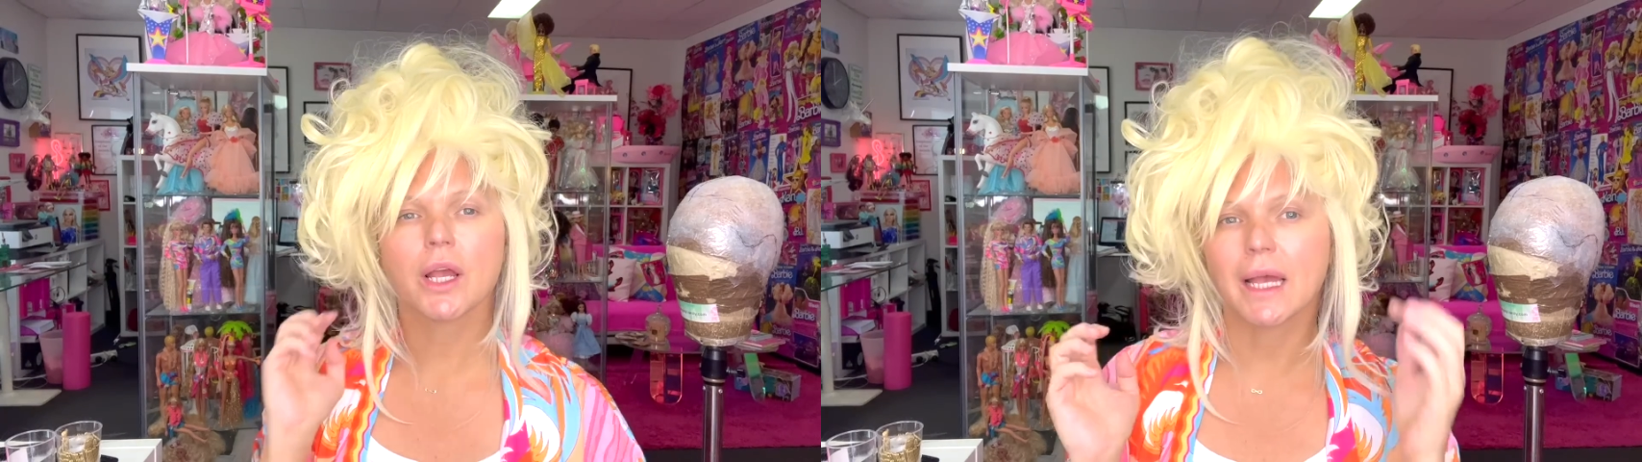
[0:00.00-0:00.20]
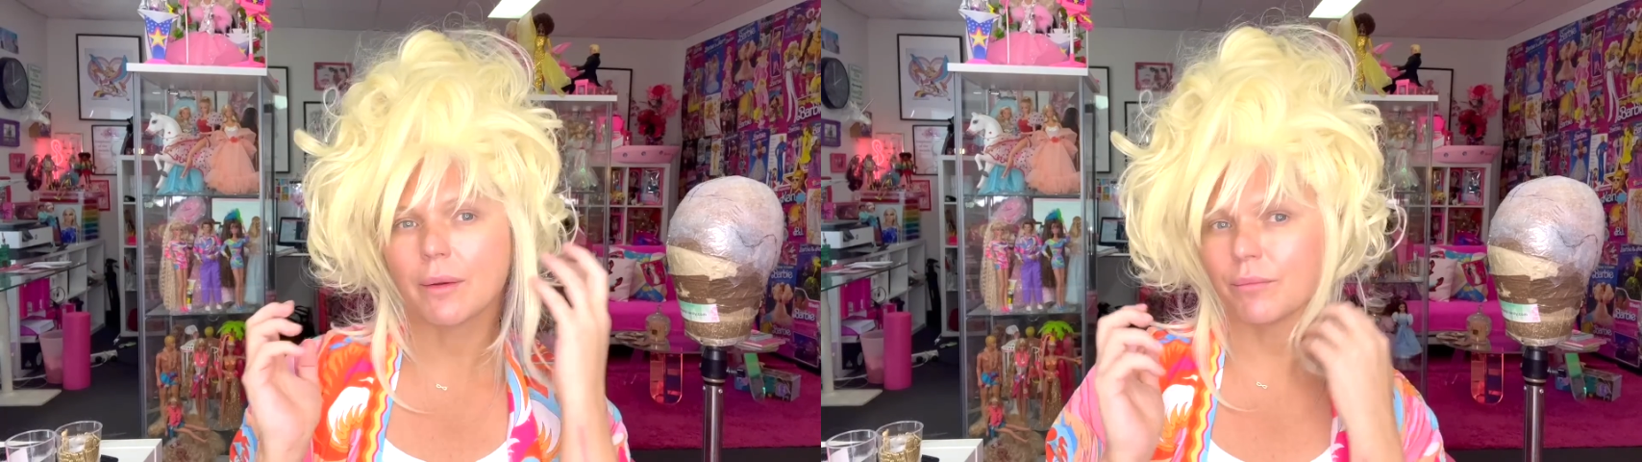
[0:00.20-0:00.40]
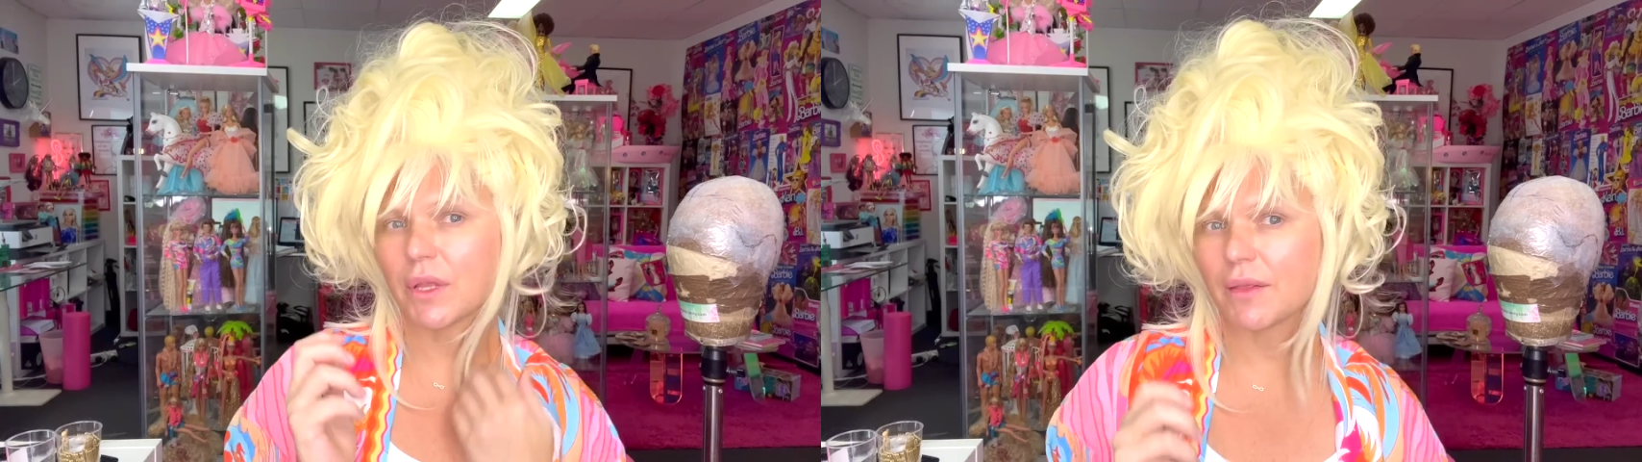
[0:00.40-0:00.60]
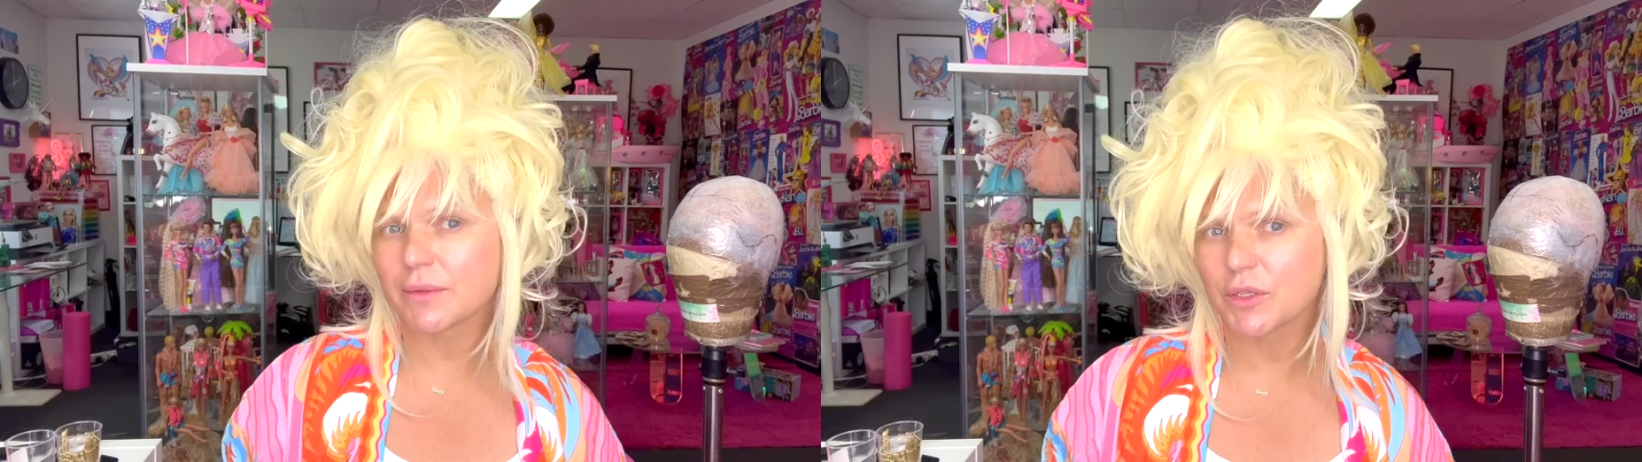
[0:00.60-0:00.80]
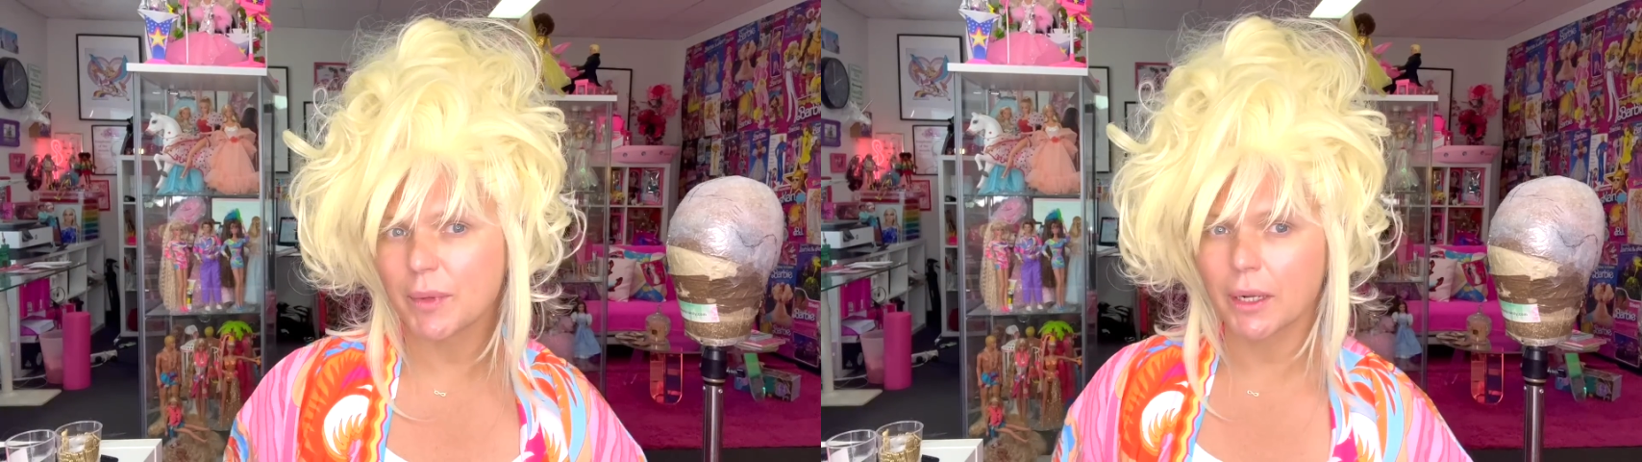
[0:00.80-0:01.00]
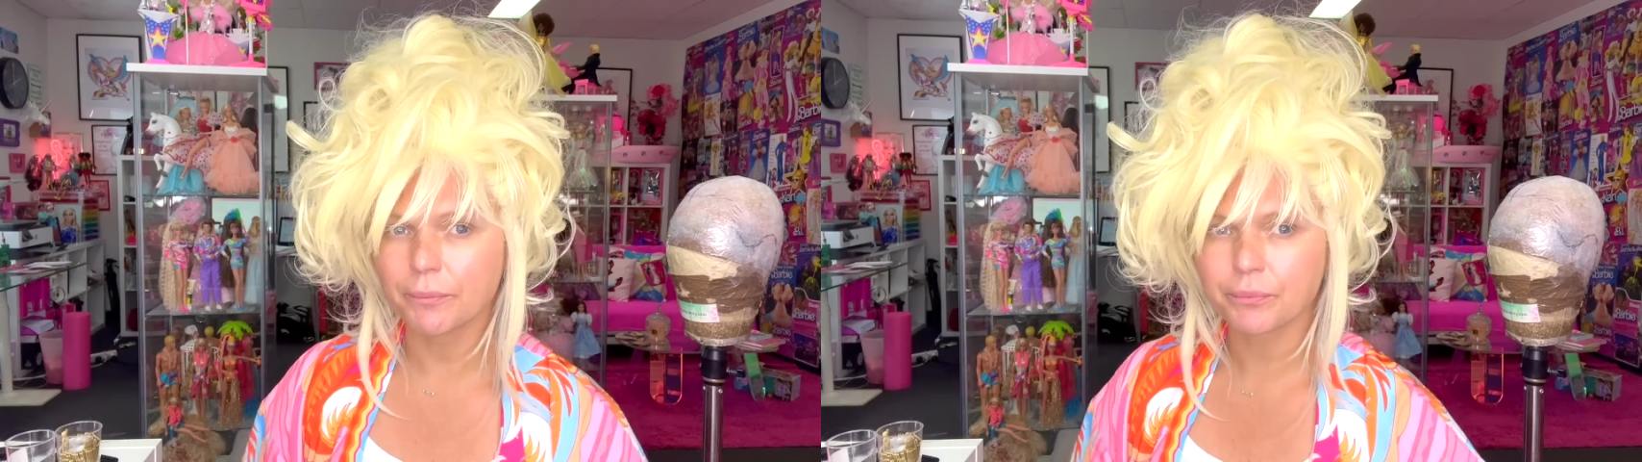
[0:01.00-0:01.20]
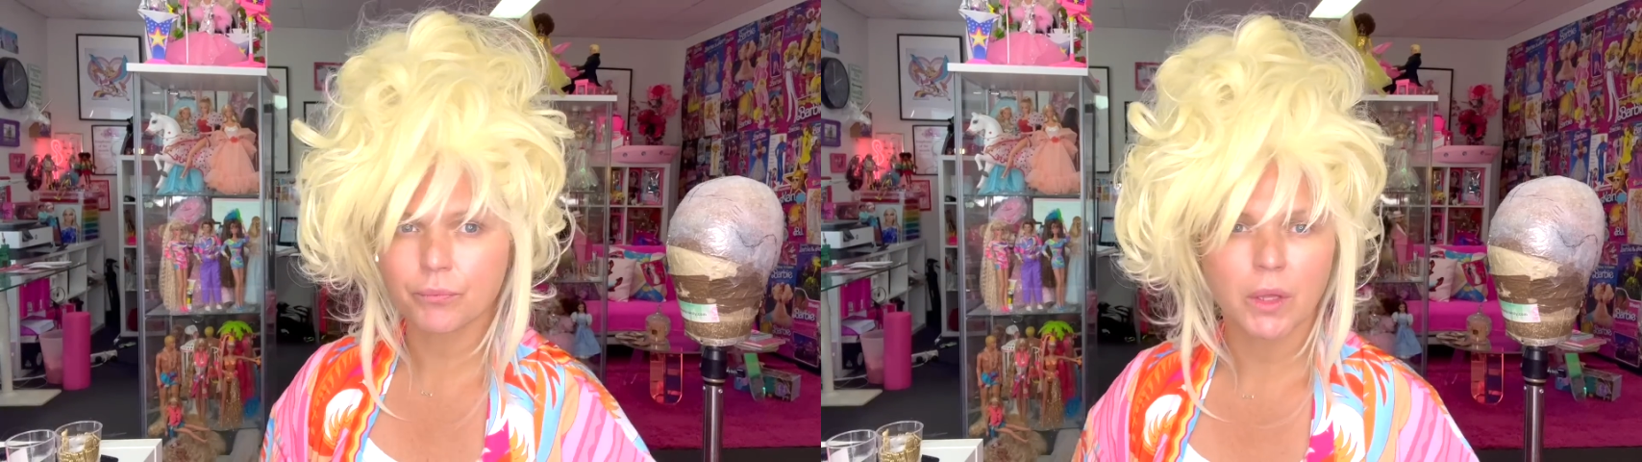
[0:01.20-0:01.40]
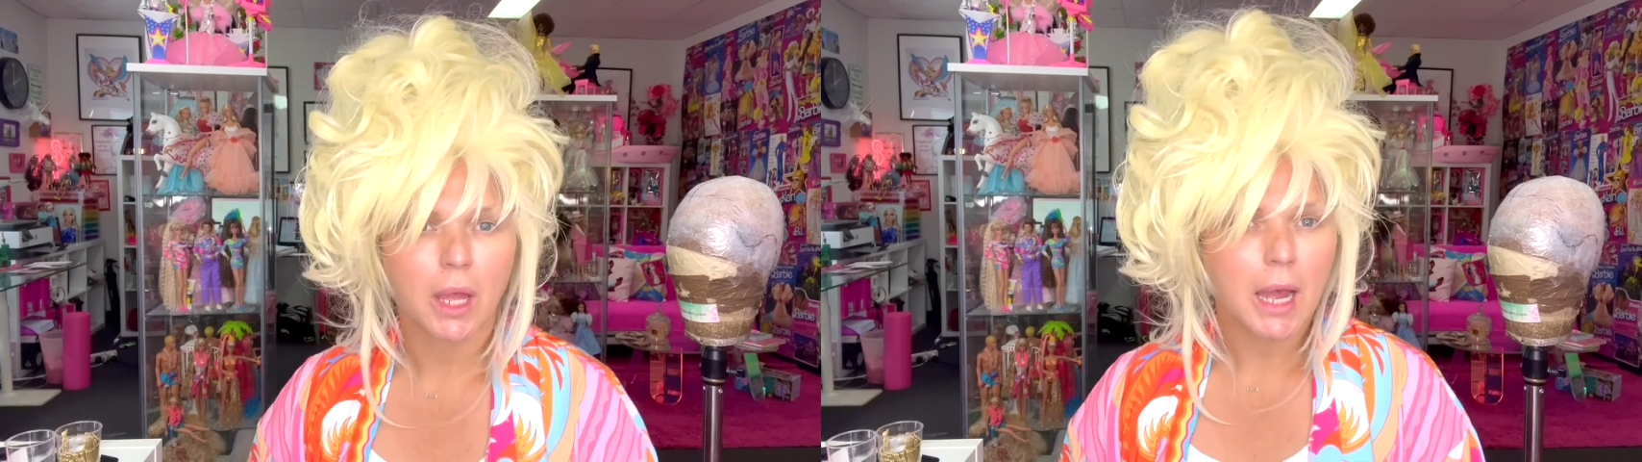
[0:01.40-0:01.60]
Okay, yeah, that's much better.
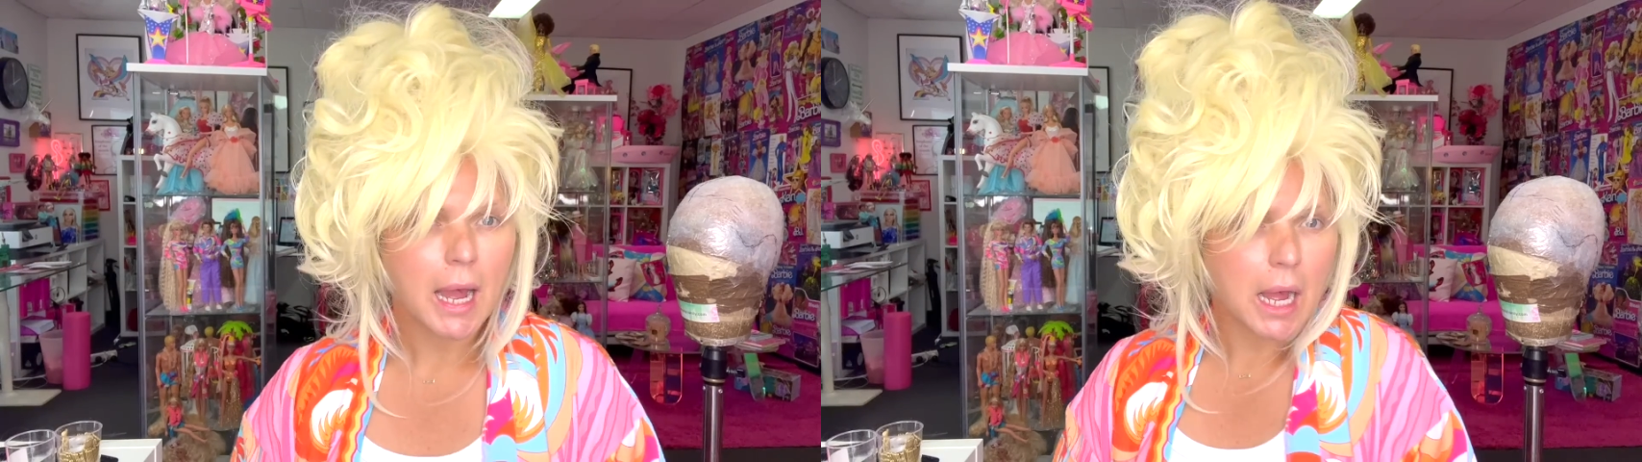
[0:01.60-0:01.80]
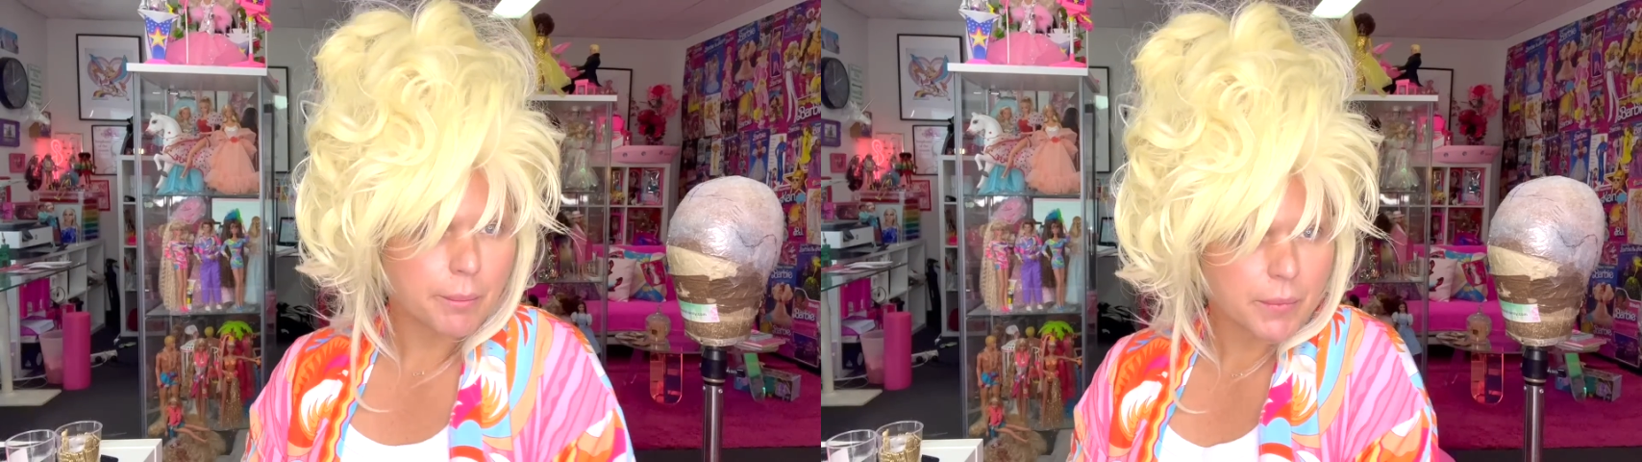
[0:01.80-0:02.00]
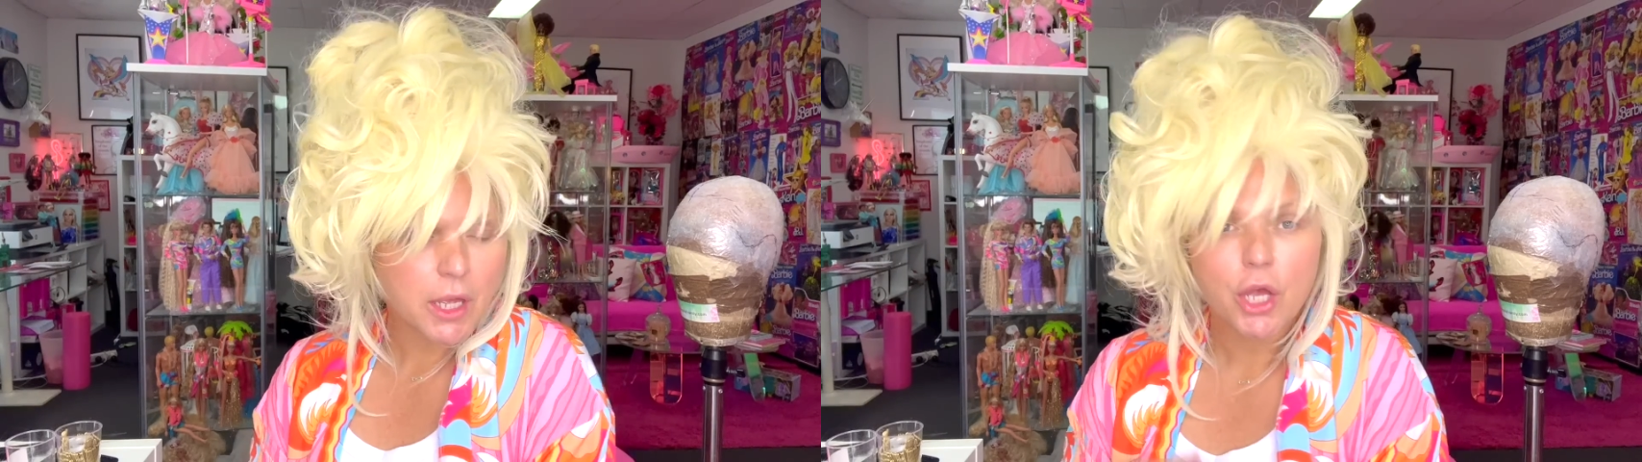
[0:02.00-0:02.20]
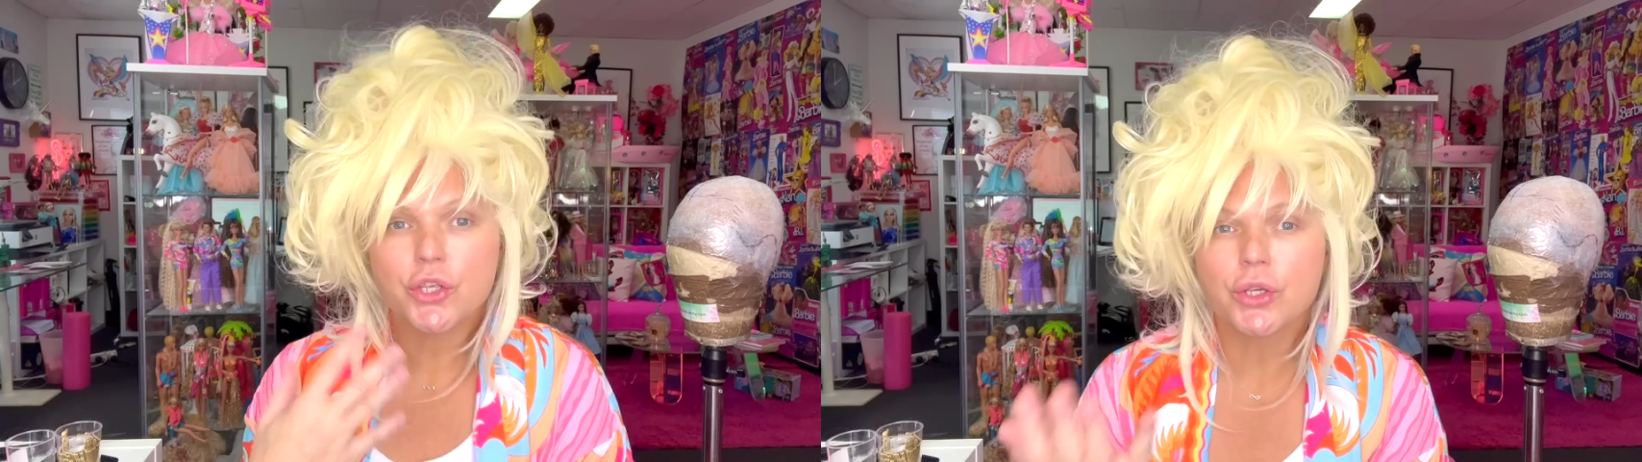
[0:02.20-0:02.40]
You